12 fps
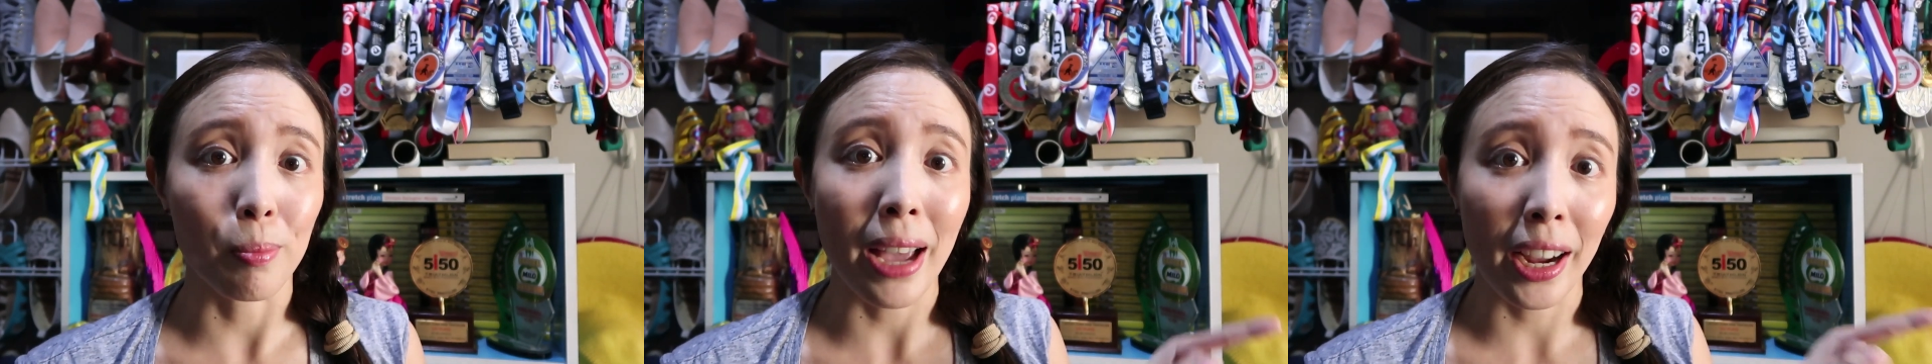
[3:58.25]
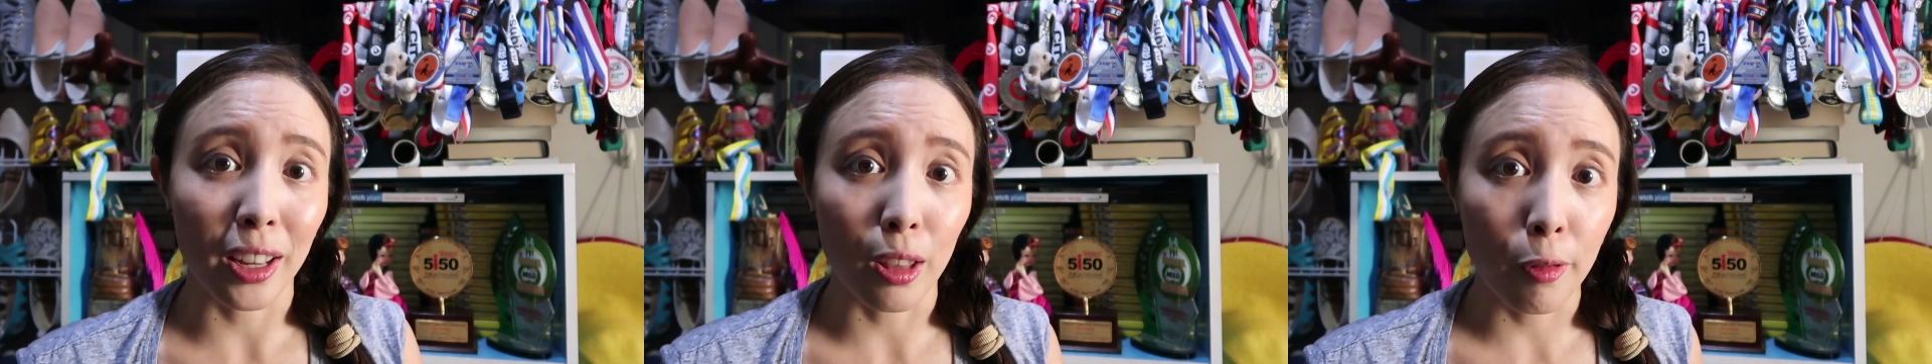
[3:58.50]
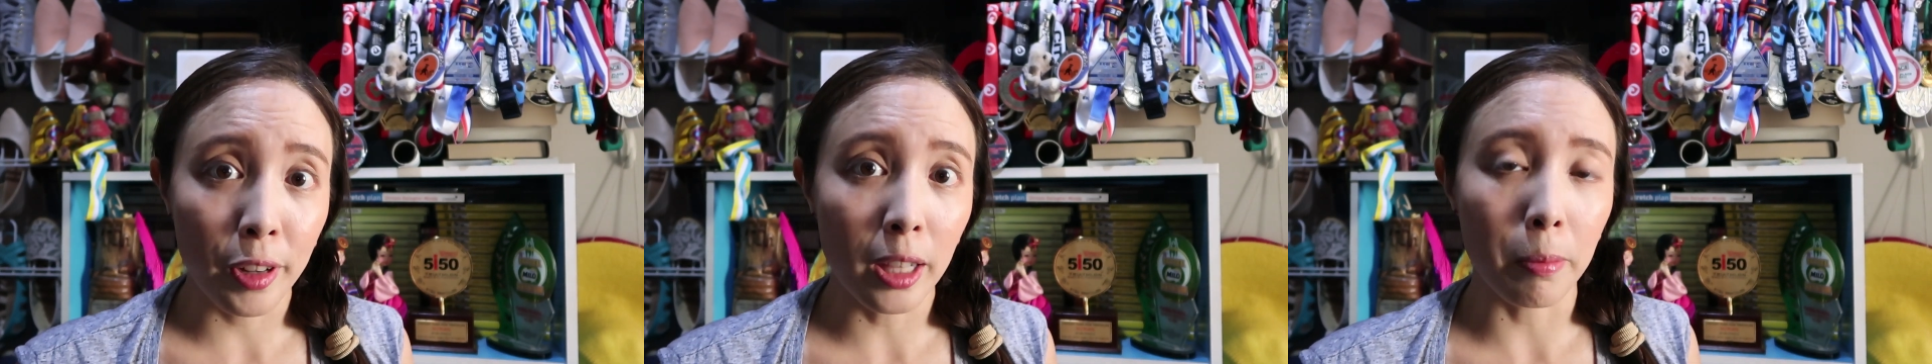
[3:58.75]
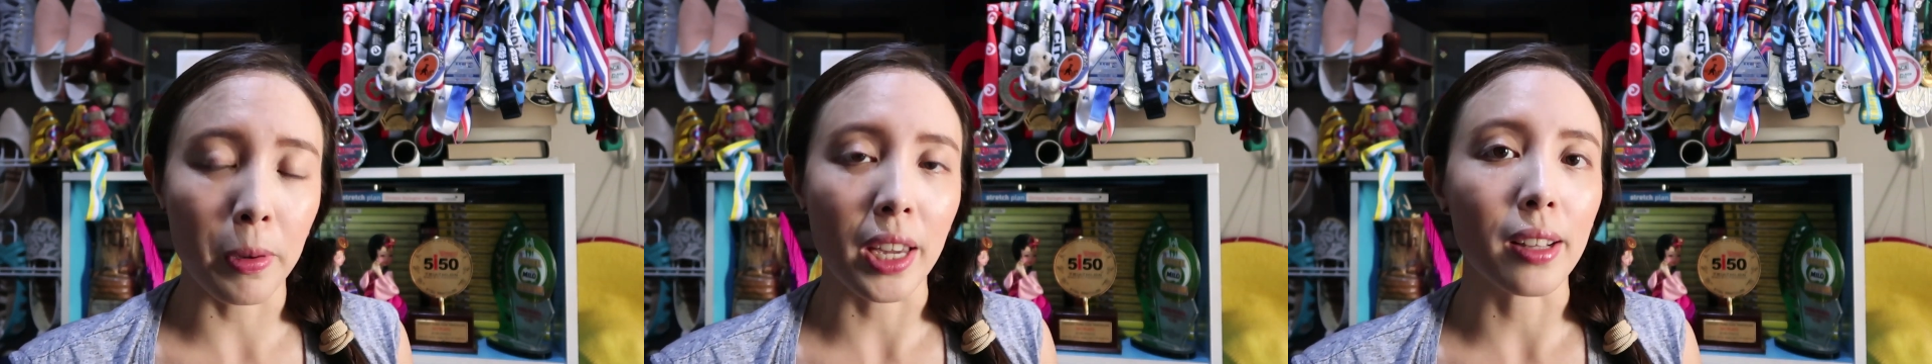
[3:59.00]
back in the
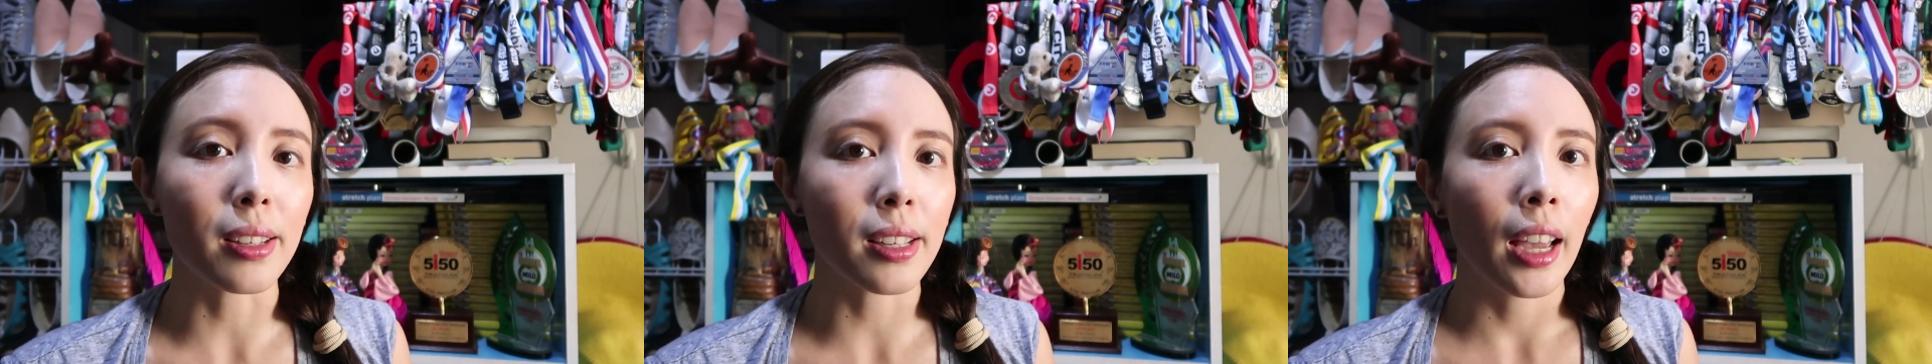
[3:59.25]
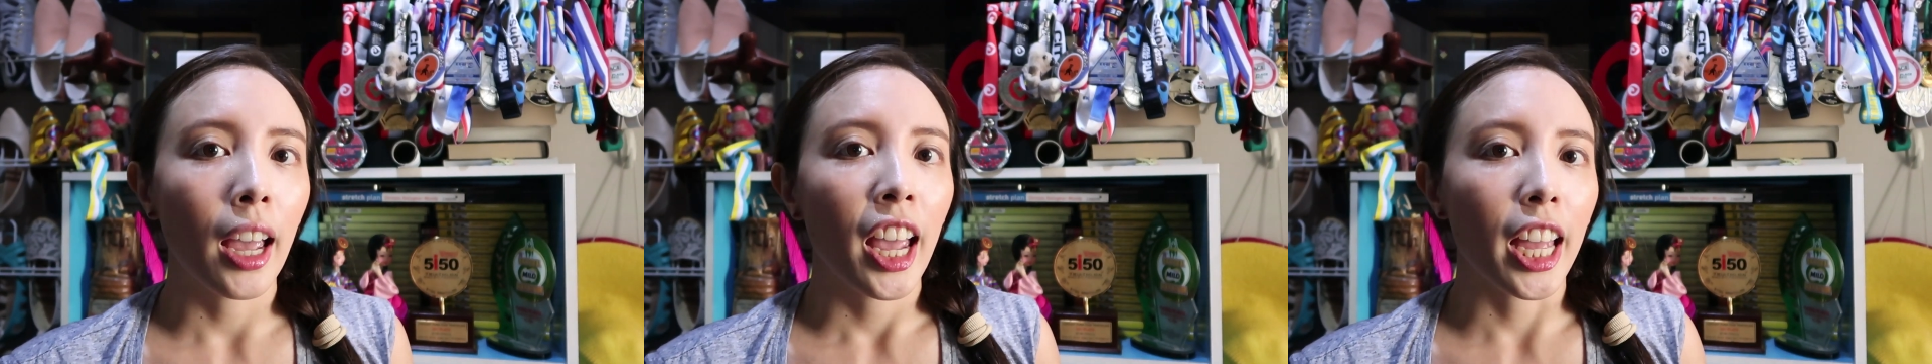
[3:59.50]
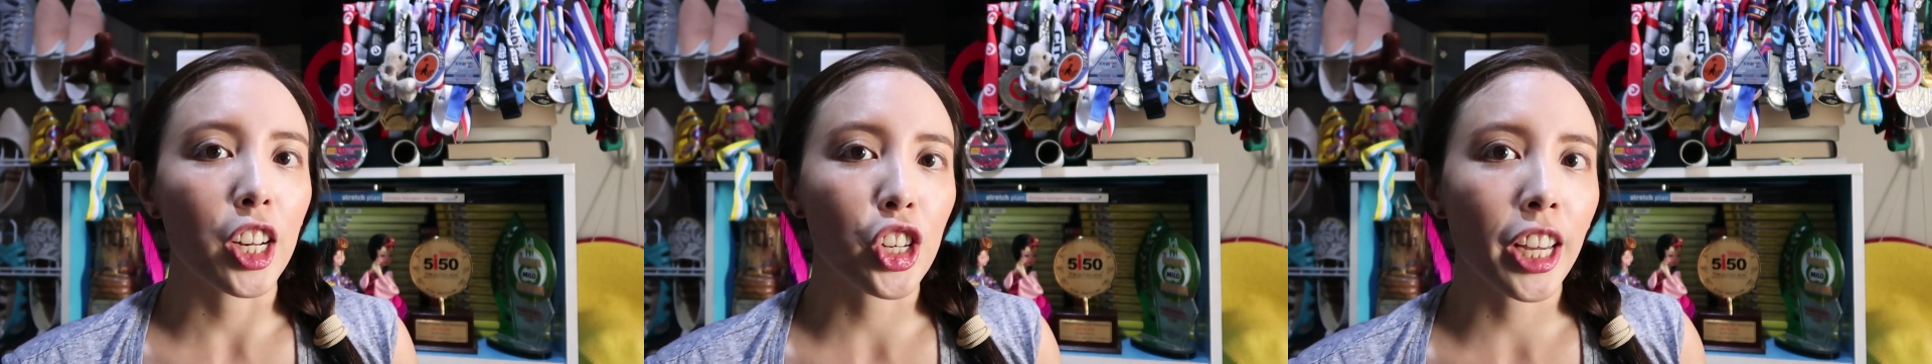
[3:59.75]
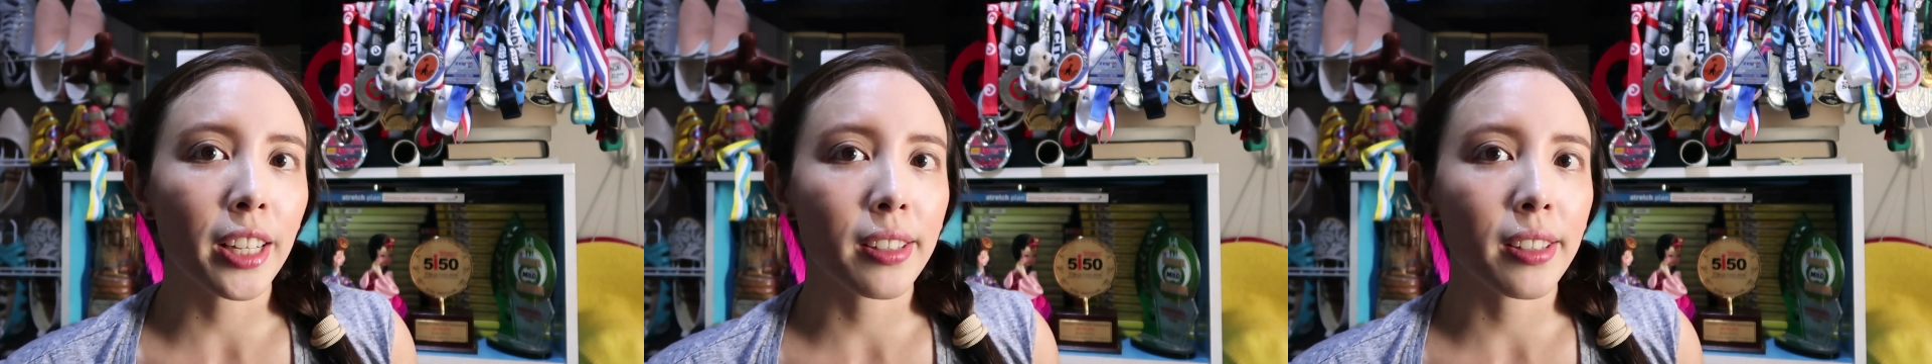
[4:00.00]
Philippines, and she